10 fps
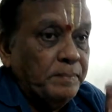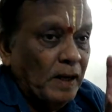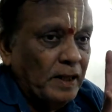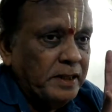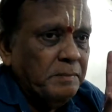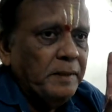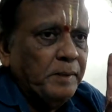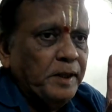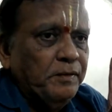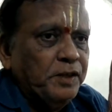ultimate
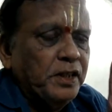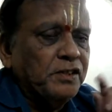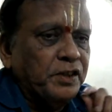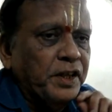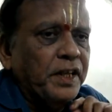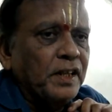beneficiary is 3